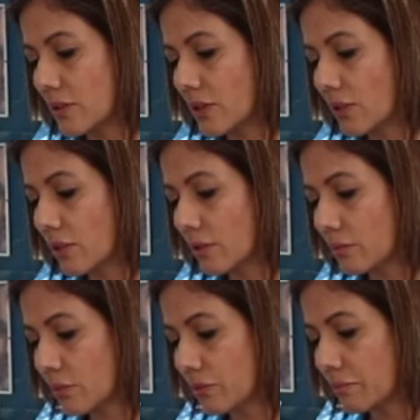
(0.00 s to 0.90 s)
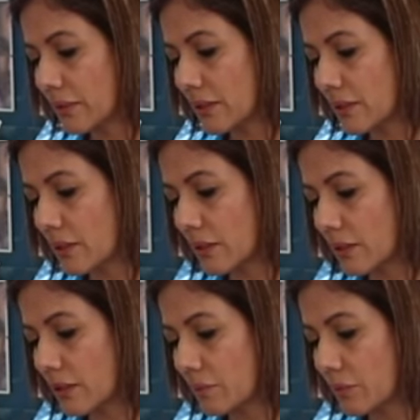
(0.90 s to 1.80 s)
Circular movements,
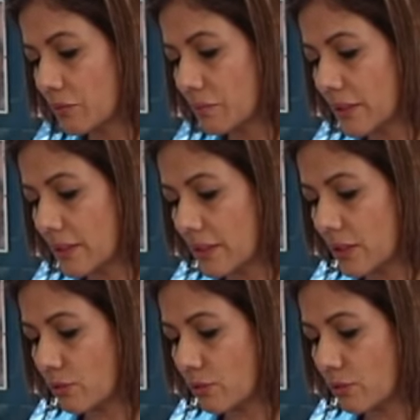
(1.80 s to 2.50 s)
circular movements,